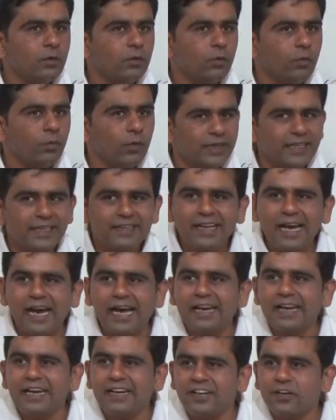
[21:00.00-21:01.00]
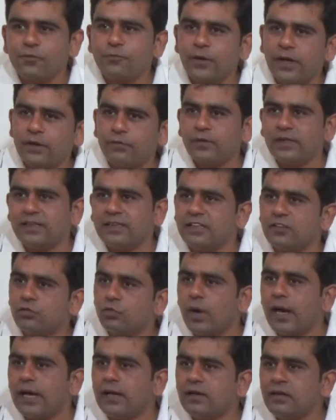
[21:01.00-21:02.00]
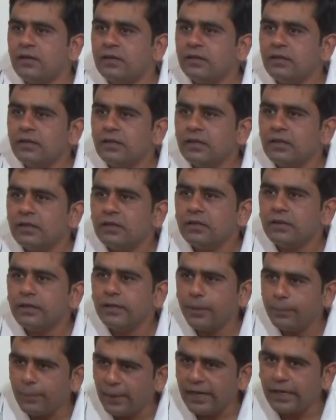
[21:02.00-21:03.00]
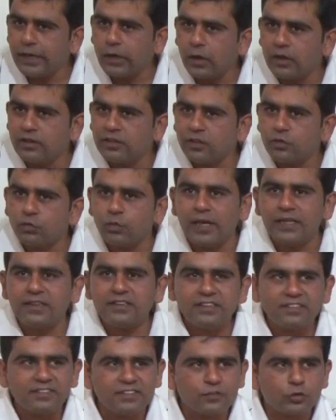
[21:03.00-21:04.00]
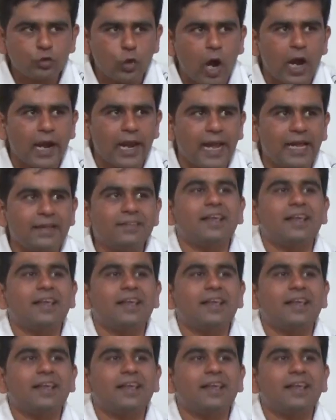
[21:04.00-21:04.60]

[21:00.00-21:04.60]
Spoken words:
Whether they are interfere with this one, depending on this one, this is called as